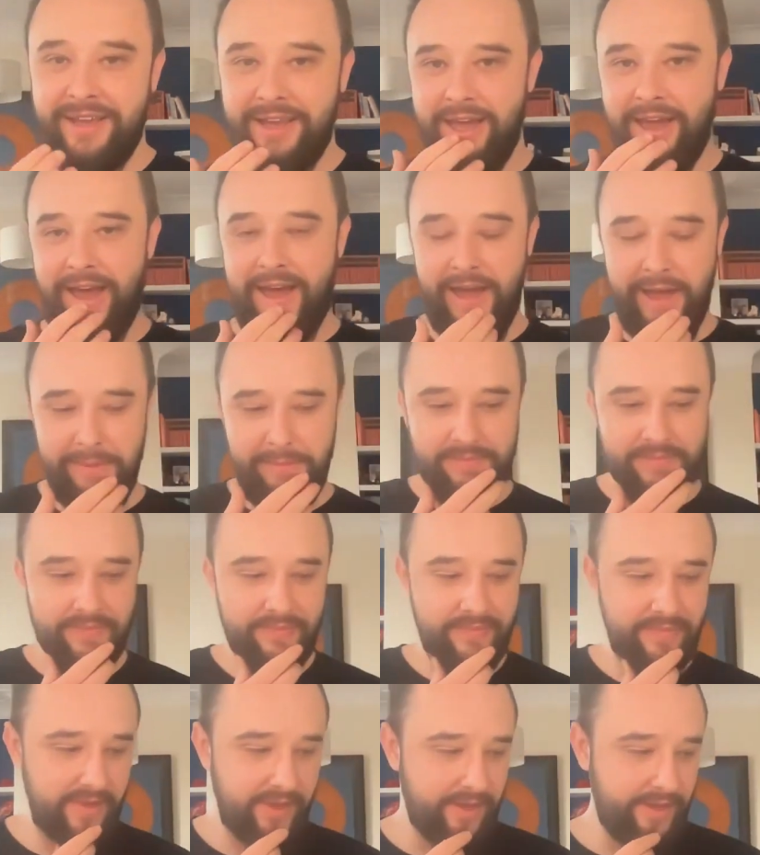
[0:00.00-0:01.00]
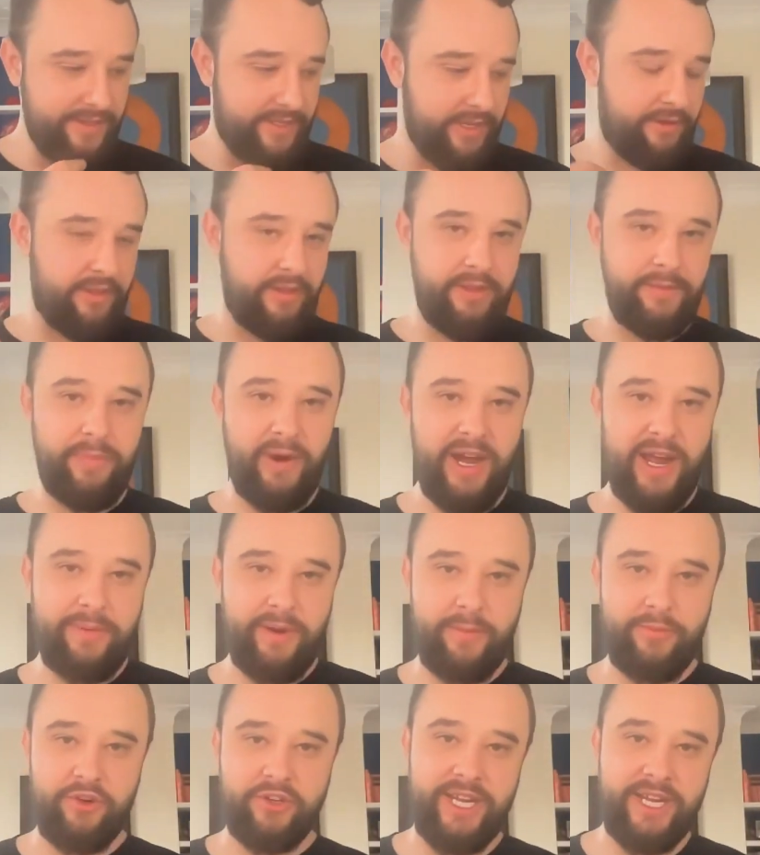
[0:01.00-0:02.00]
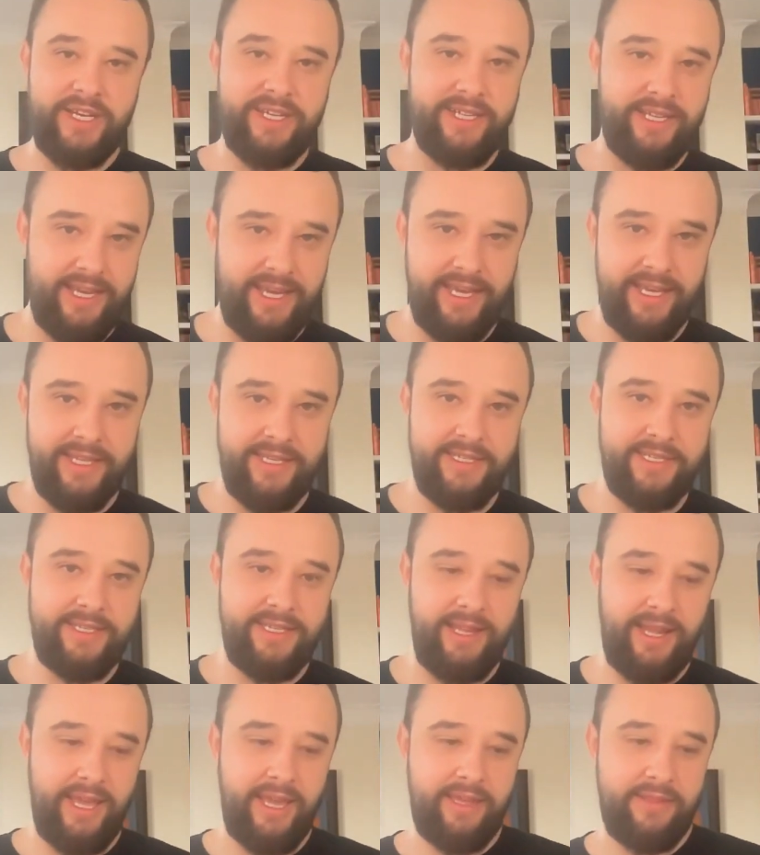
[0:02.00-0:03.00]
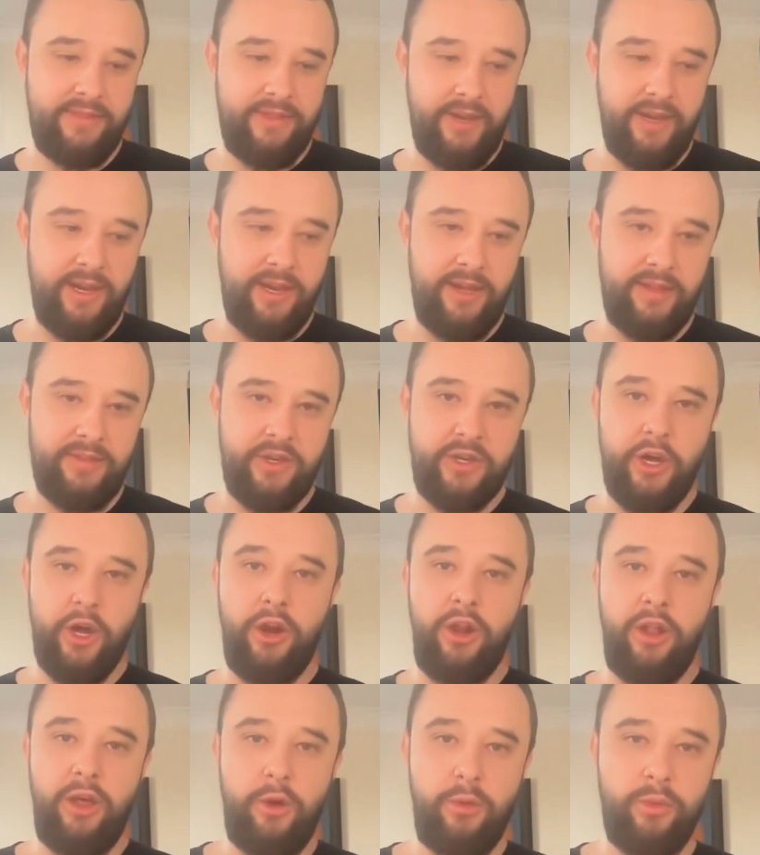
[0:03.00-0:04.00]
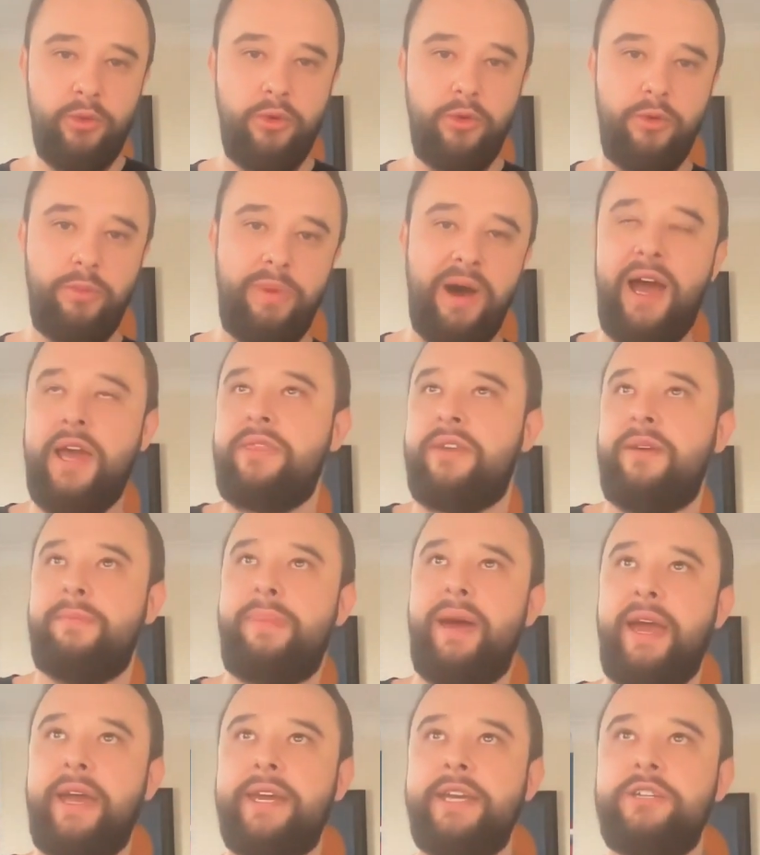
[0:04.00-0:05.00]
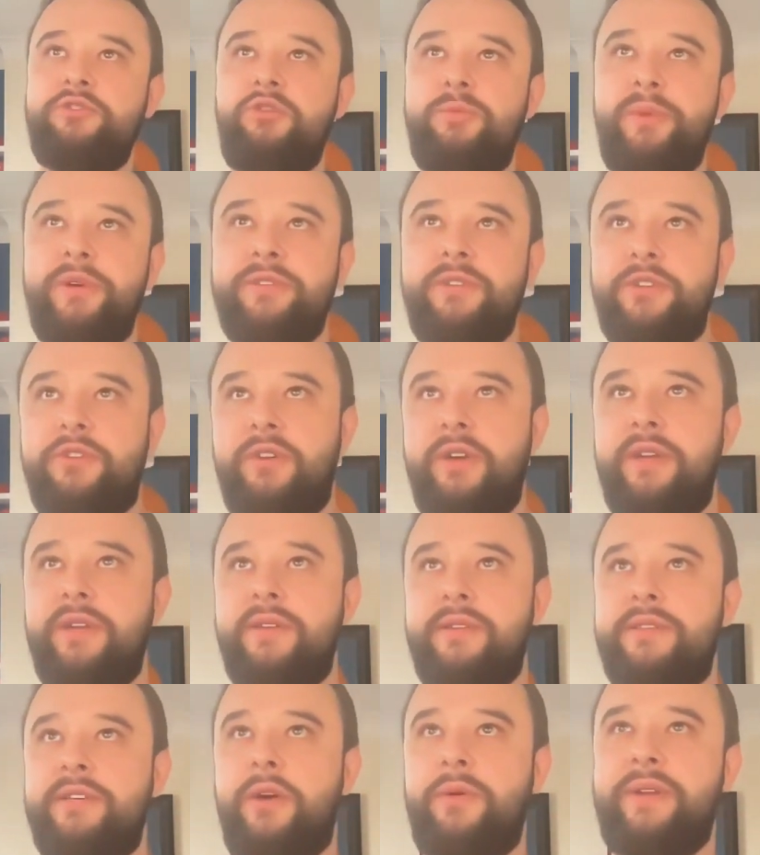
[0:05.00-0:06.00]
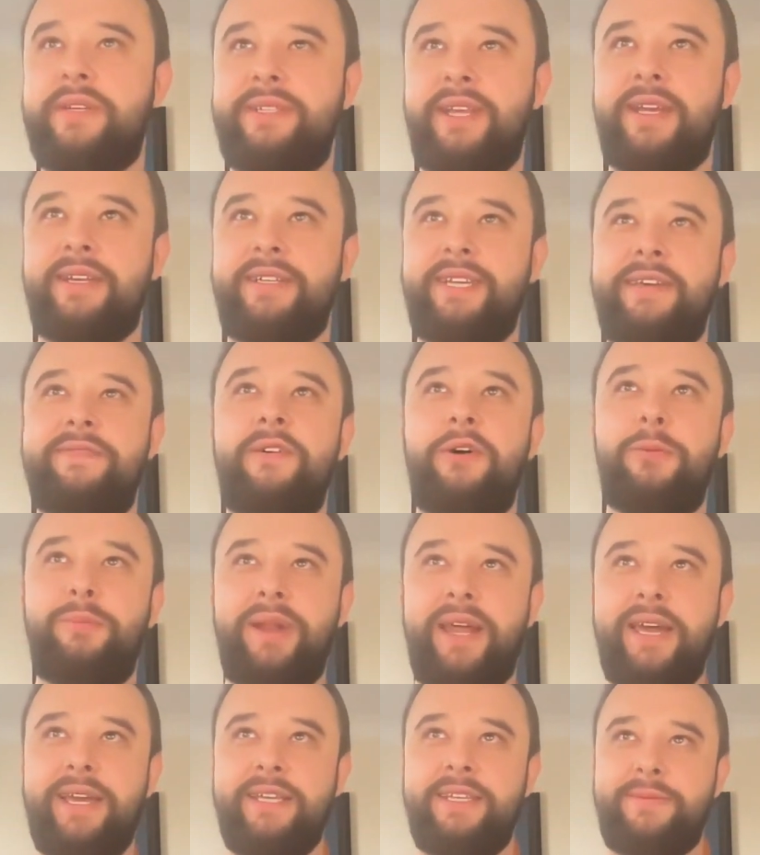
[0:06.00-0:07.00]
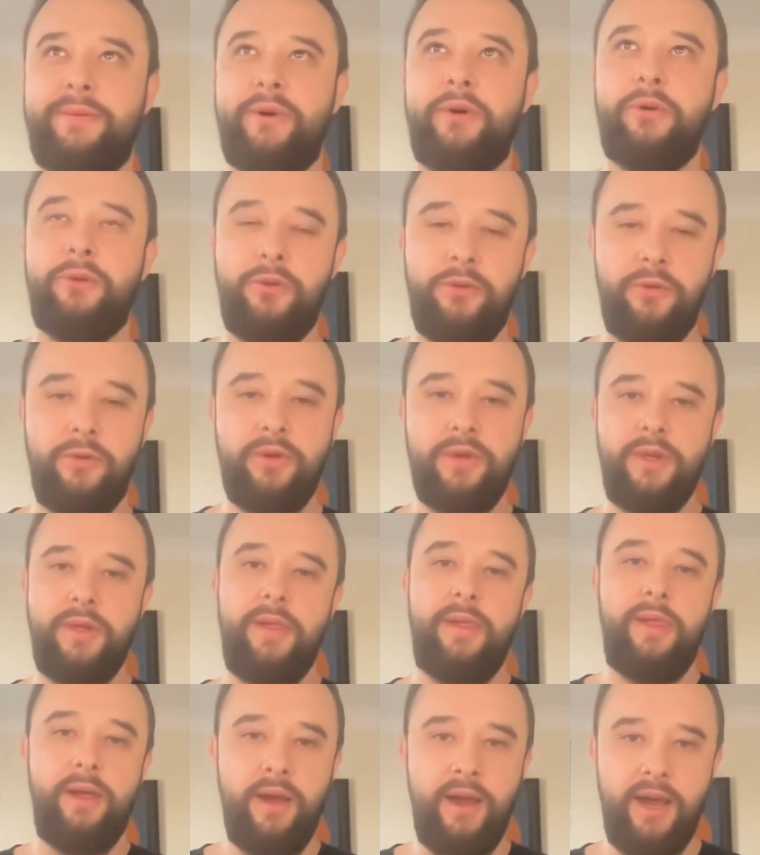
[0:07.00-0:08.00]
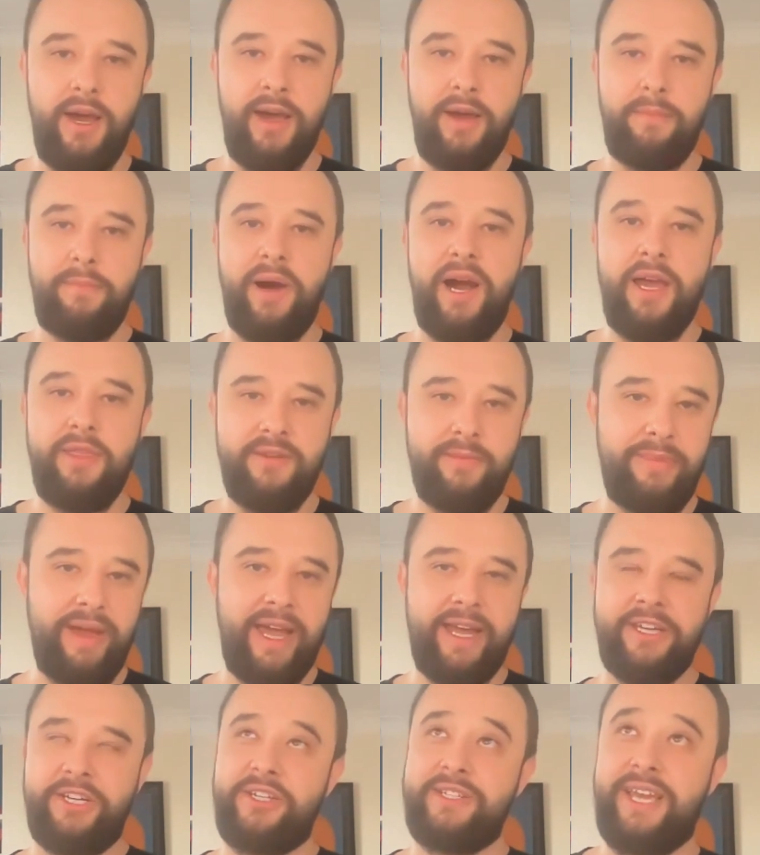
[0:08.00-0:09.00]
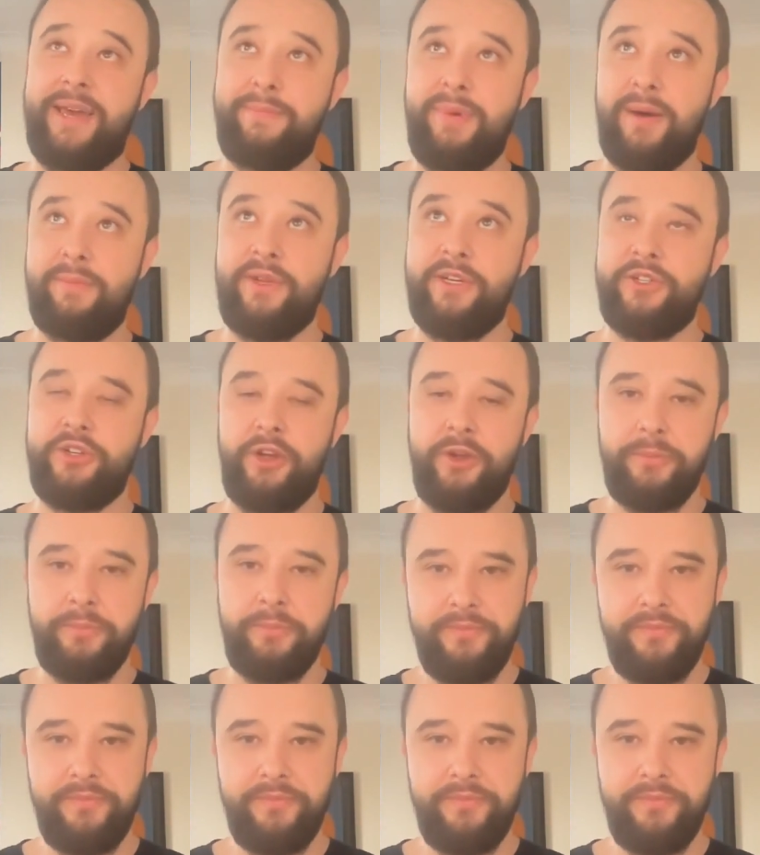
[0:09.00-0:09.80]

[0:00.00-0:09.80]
So the PyPi project is like the global Python package repository. So it's the default place where all Python packages get published to.